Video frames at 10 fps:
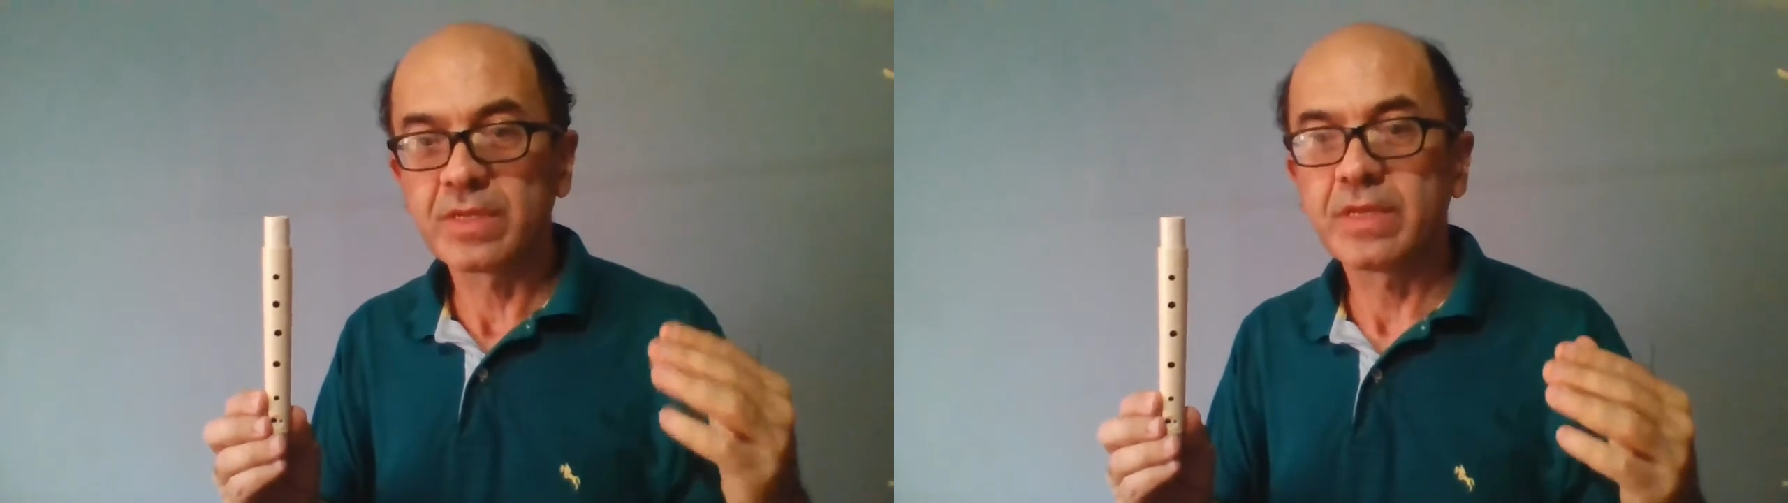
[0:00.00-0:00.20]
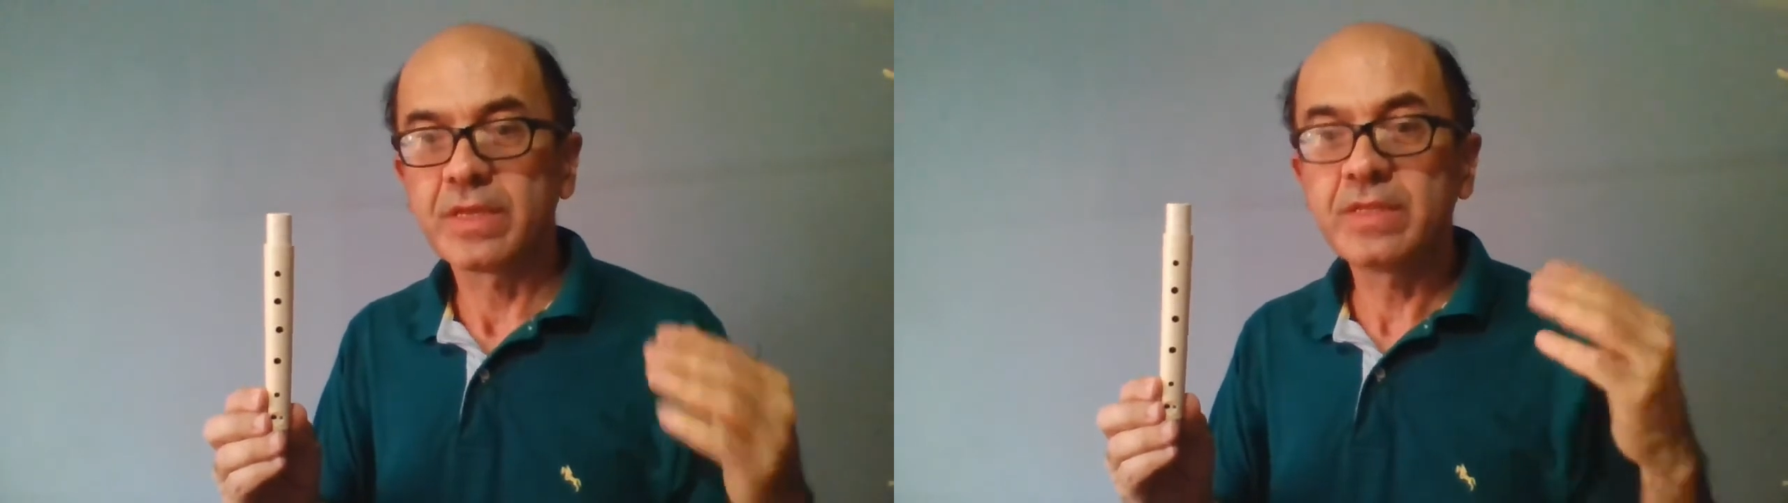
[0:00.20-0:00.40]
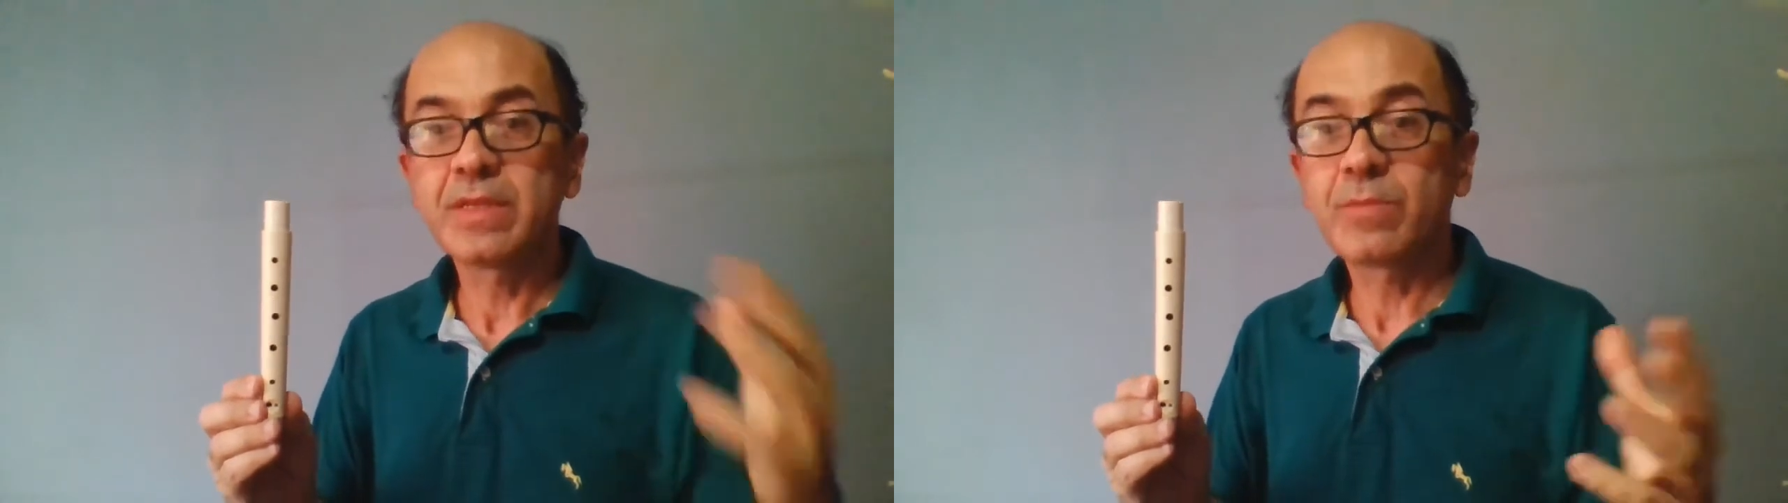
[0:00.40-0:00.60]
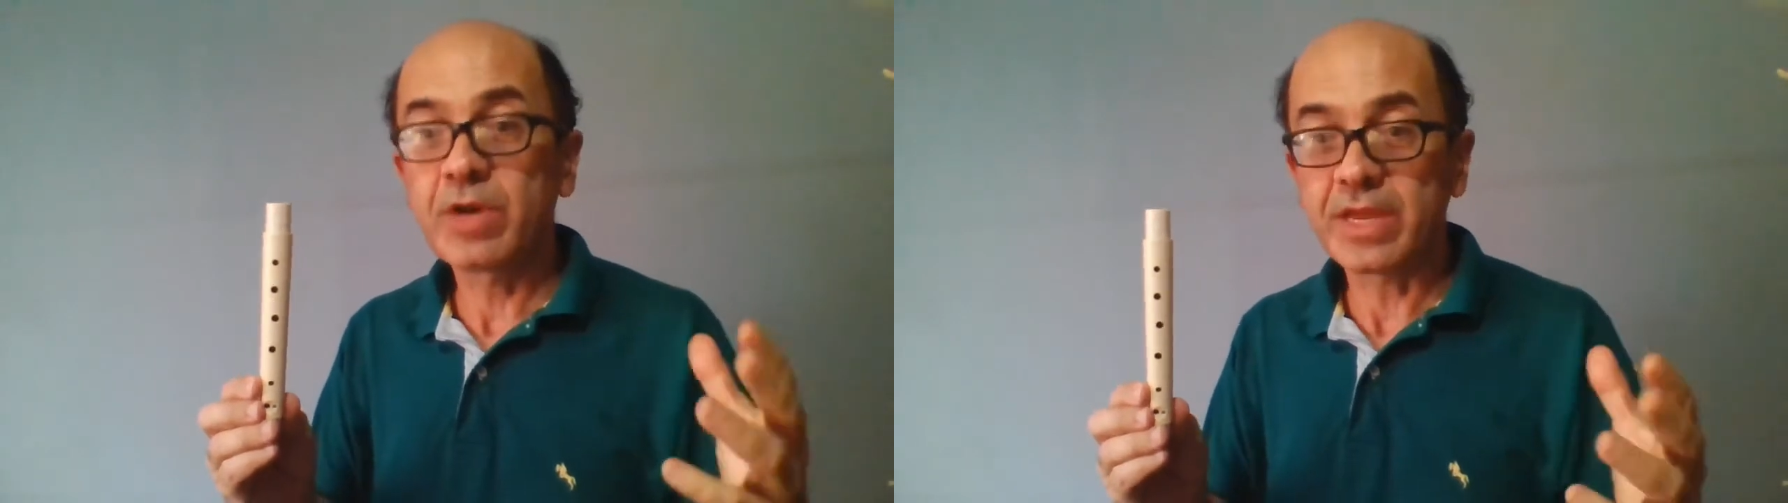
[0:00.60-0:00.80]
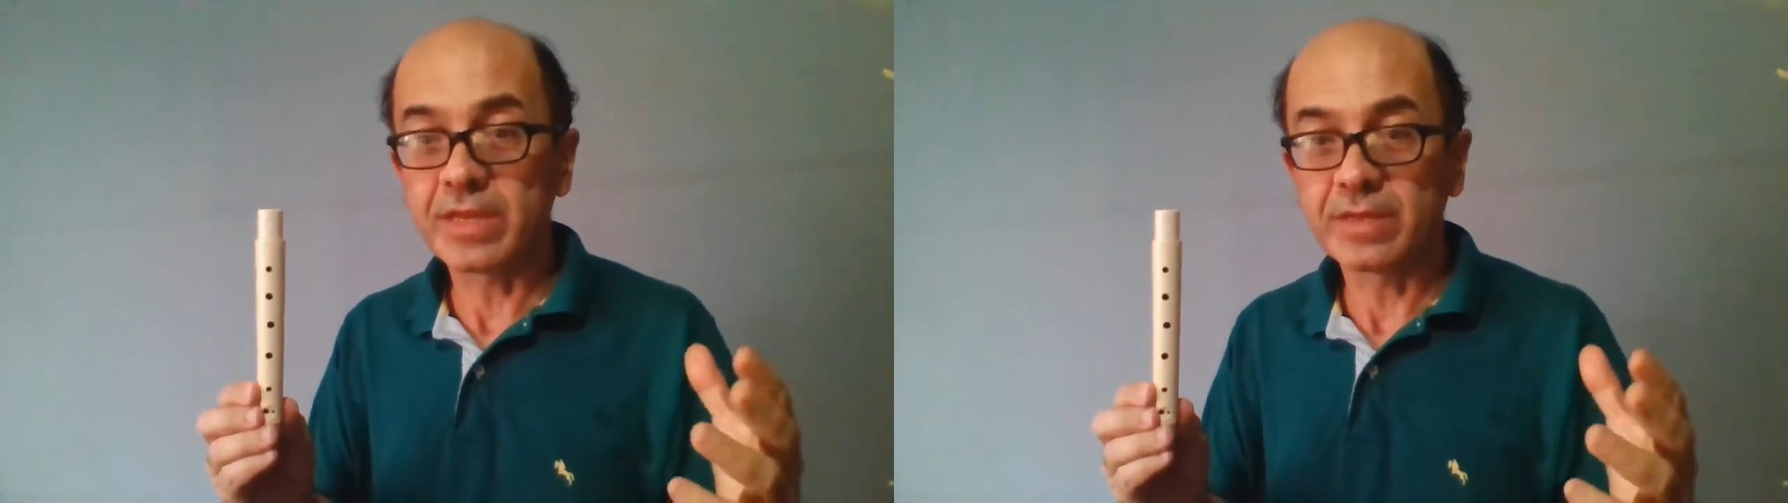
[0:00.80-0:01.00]
in the
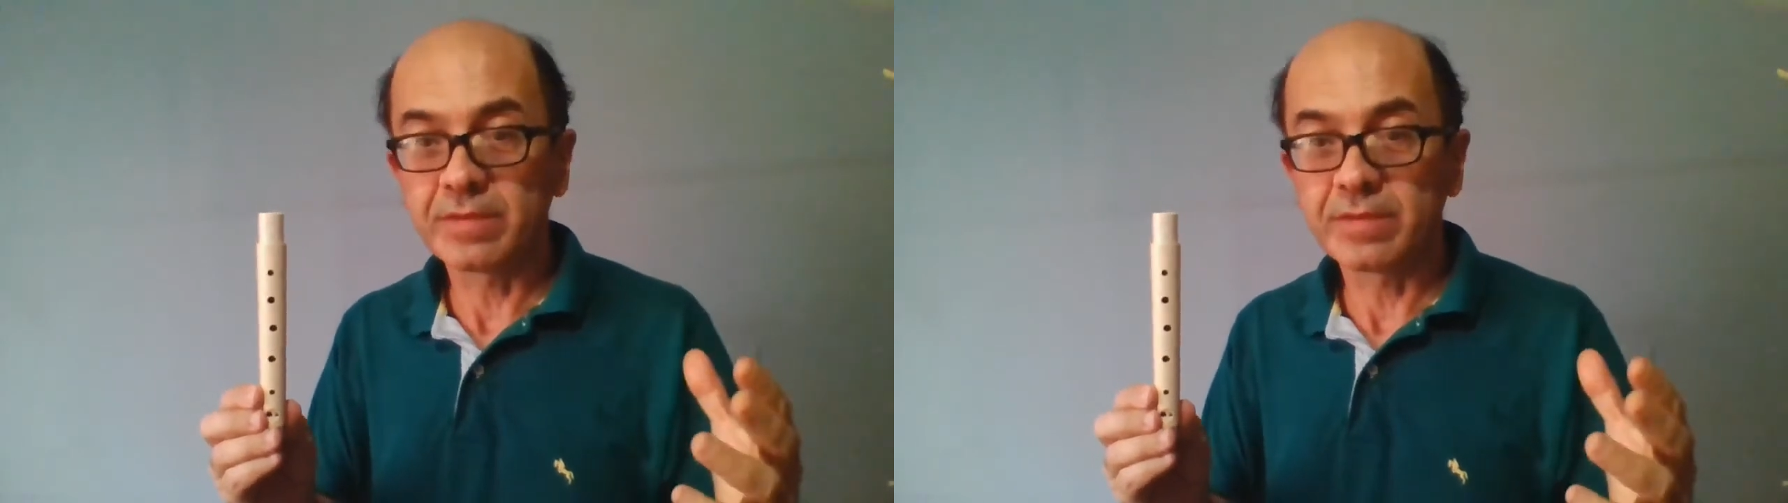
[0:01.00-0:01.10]
brain.